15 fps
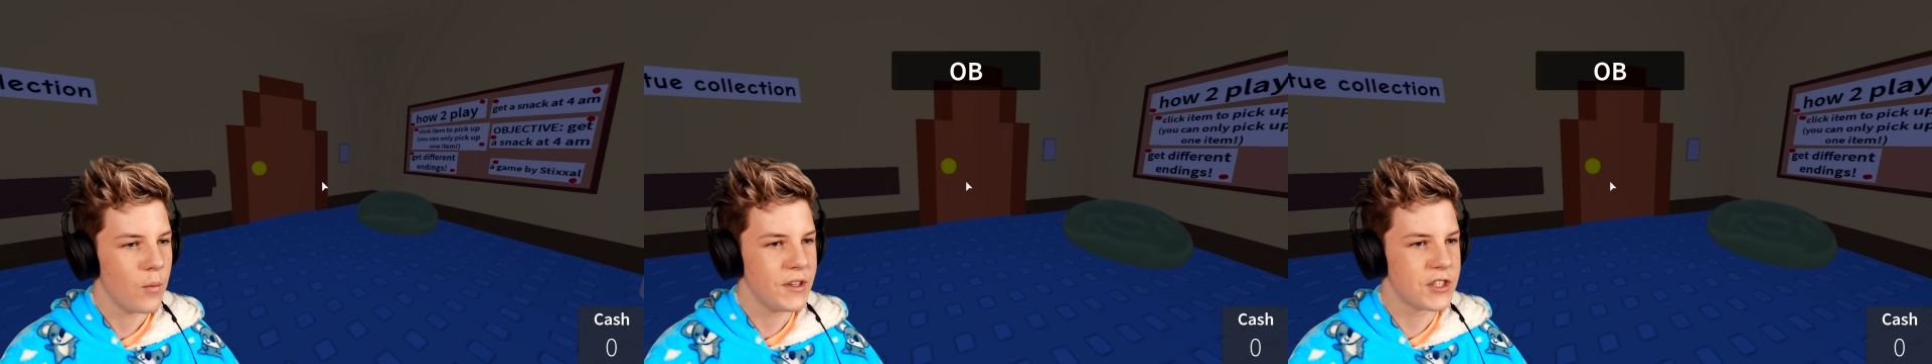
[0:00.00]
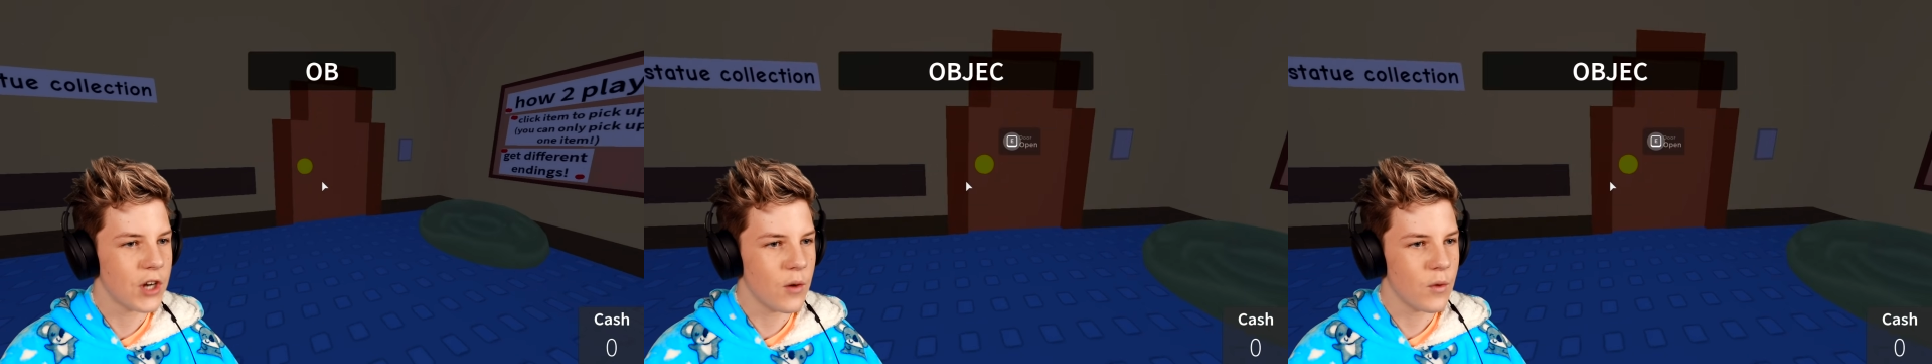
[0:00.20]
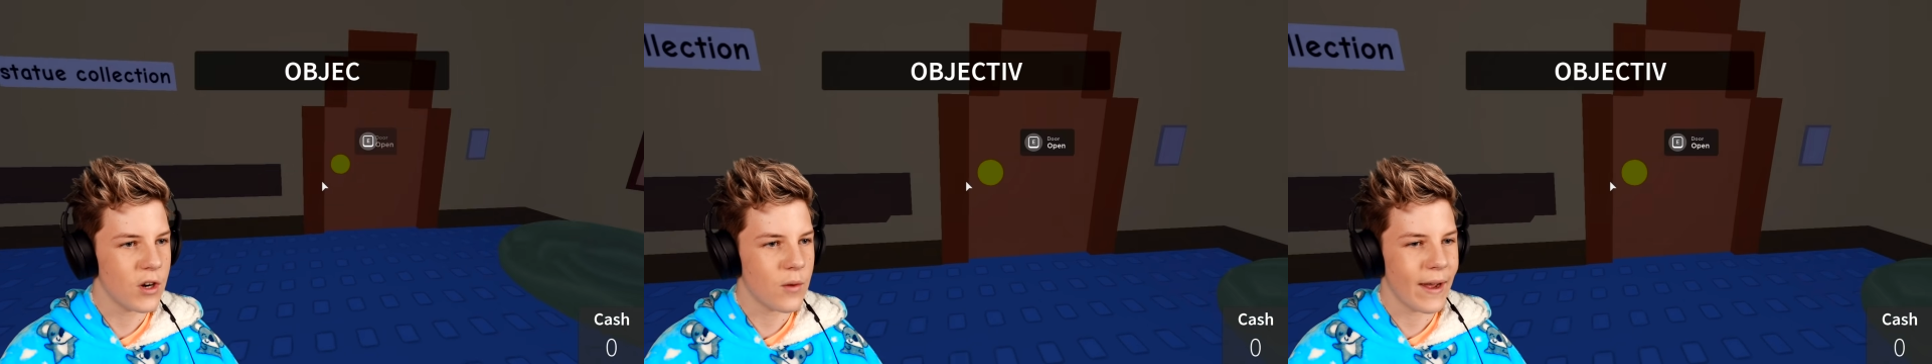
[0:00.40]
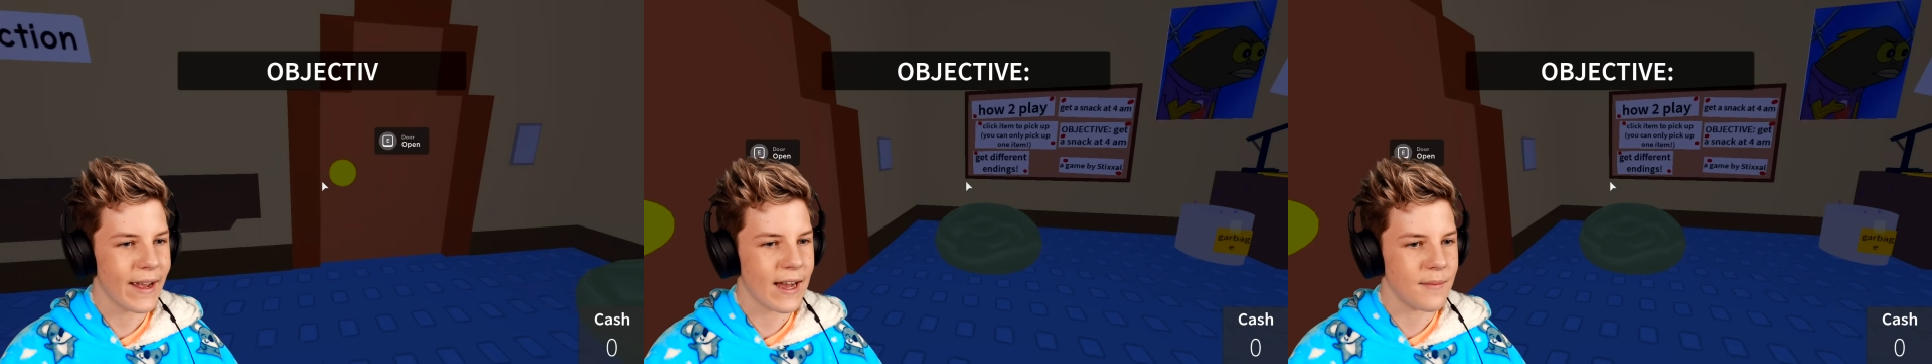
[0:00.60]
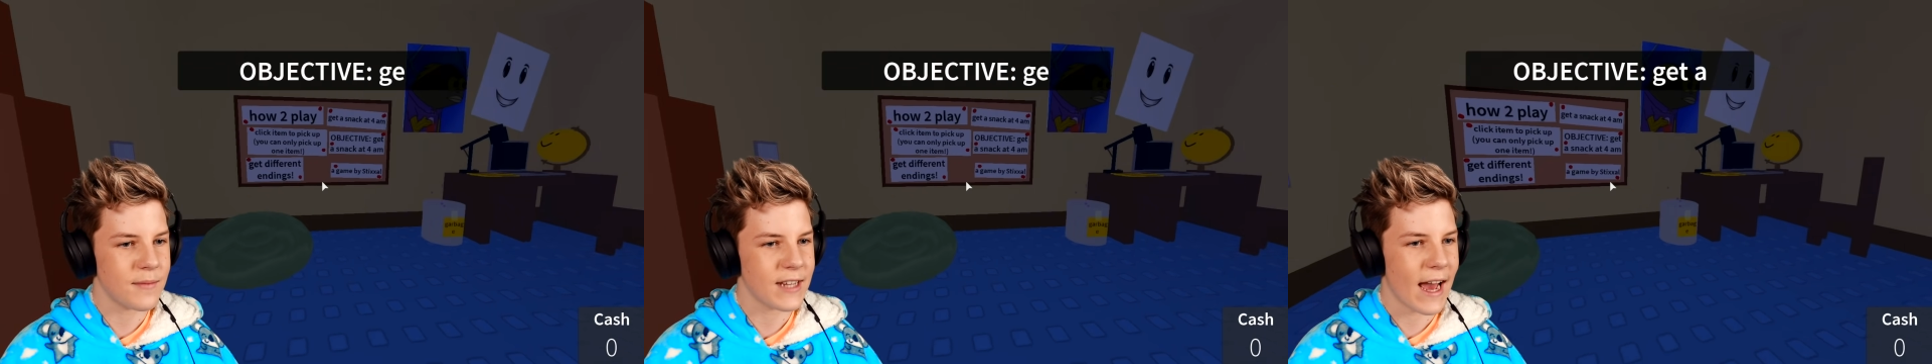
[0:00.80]
We don't want to
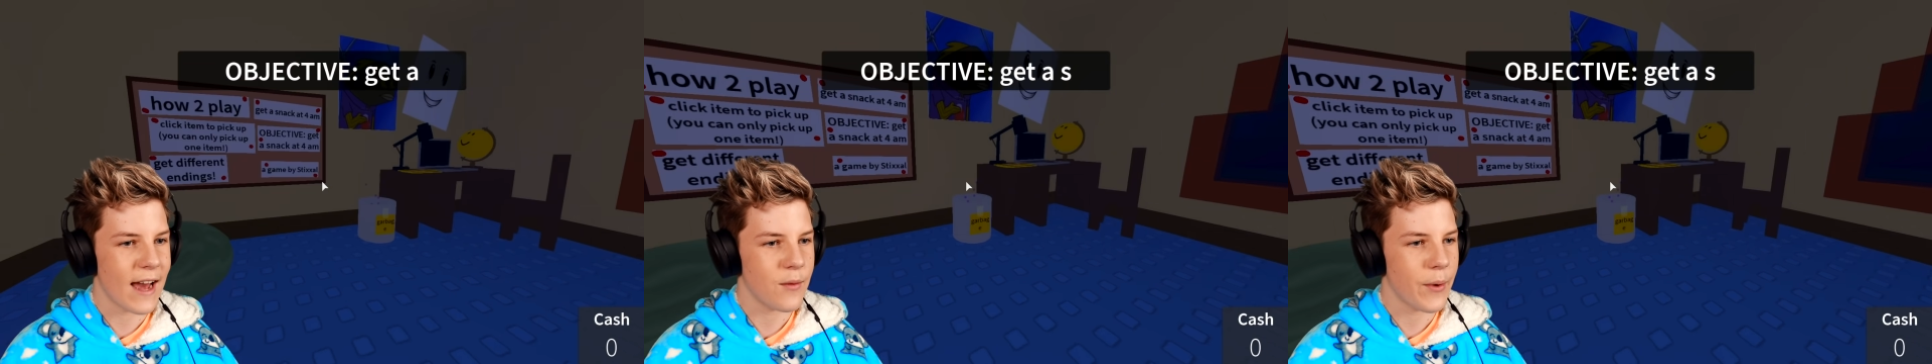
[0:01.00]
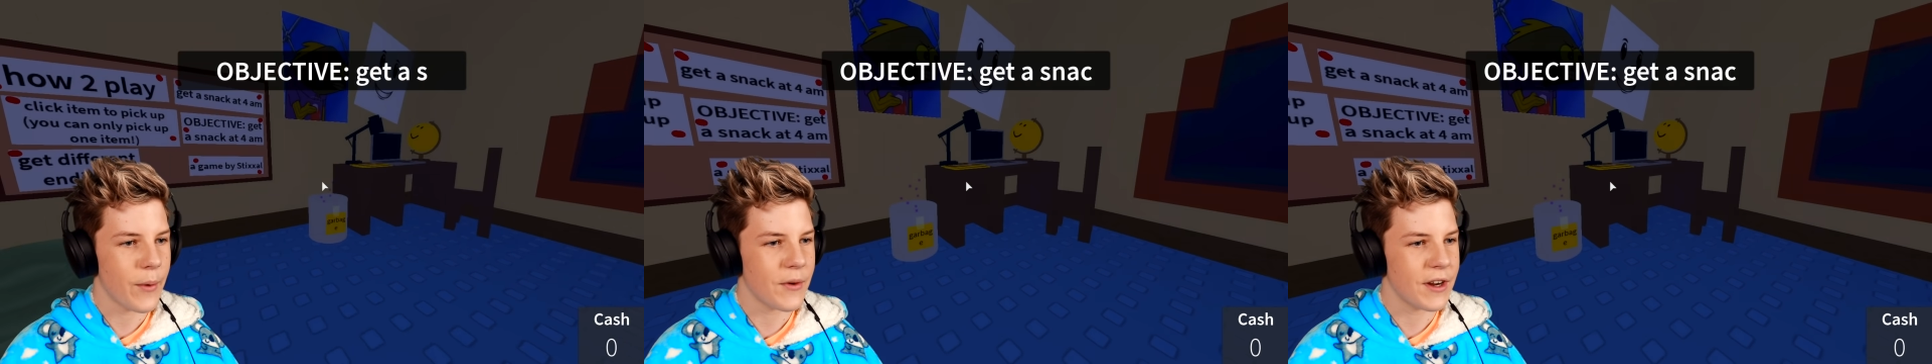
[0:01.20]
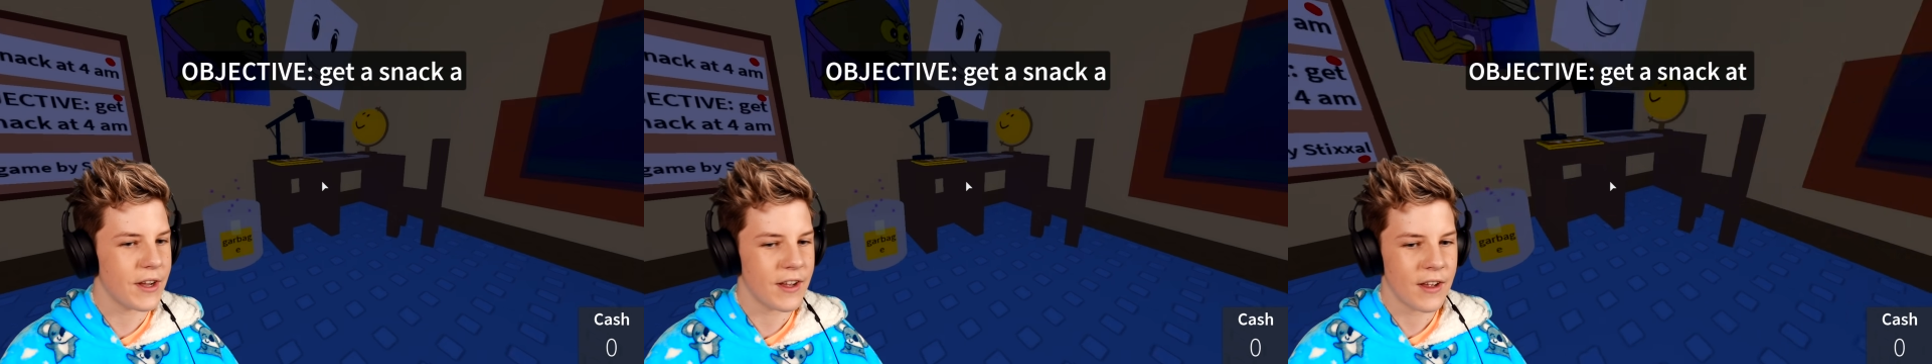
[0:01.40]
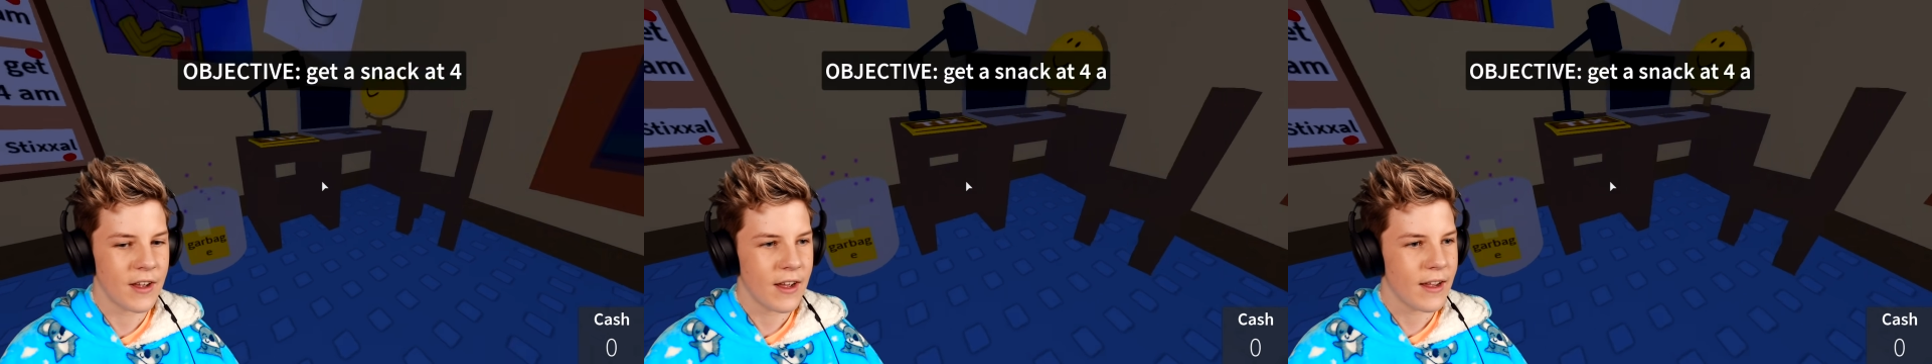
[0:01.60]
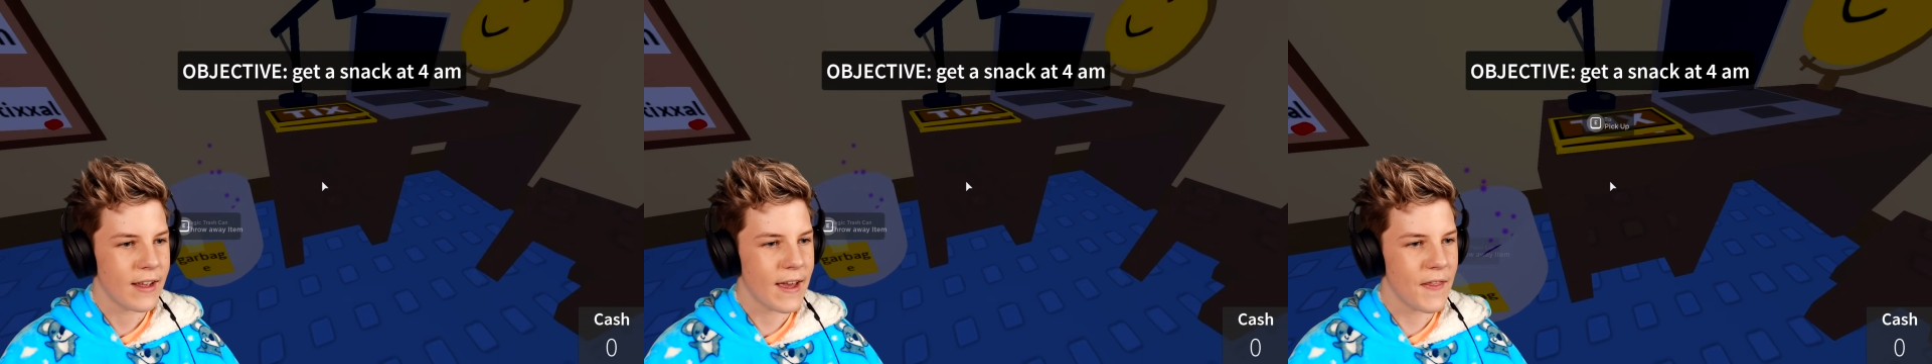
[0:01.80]
wake up Dad. We want to
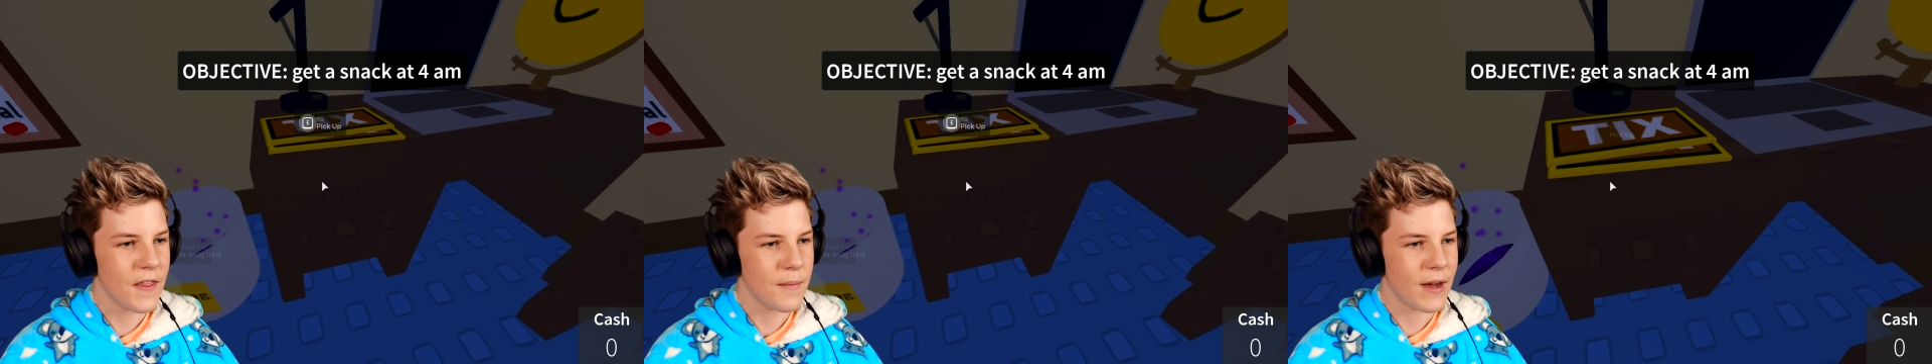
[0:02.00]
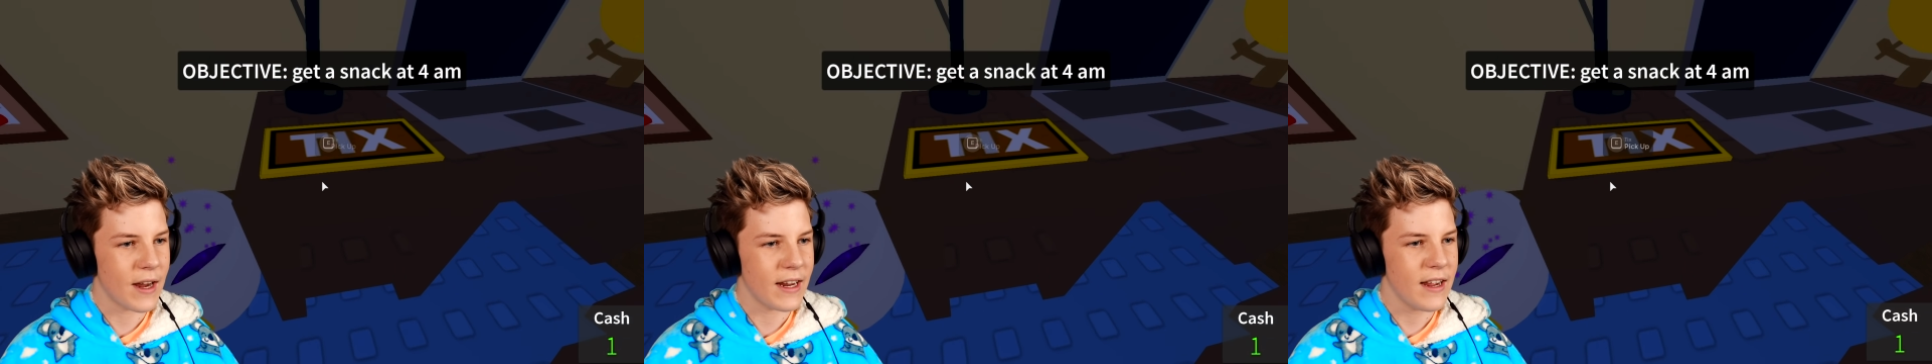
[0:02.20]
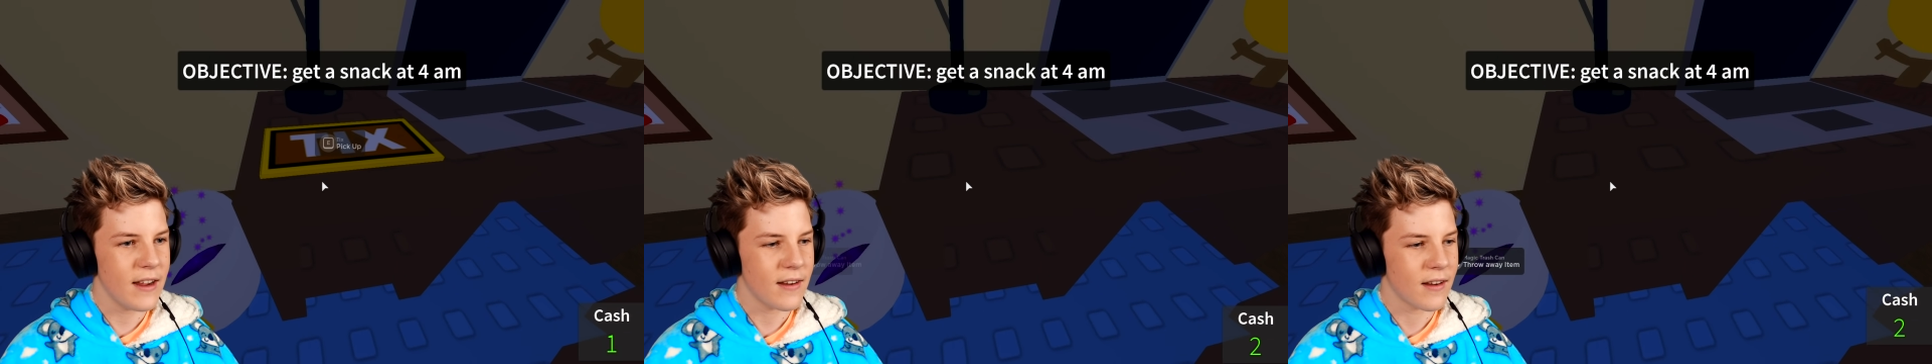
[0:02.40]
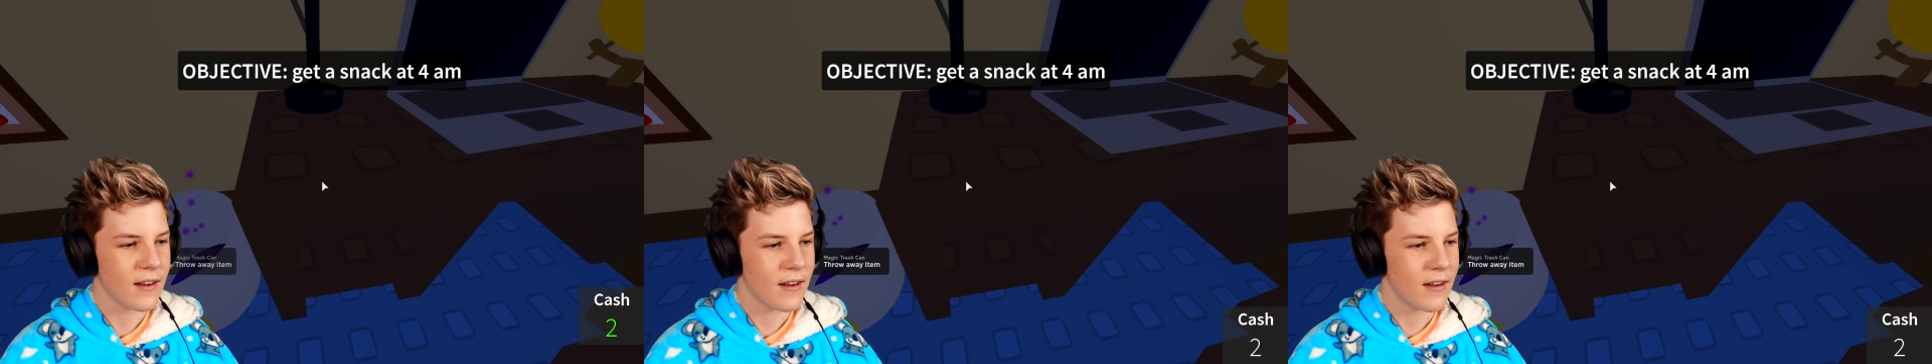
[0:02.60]
get the money.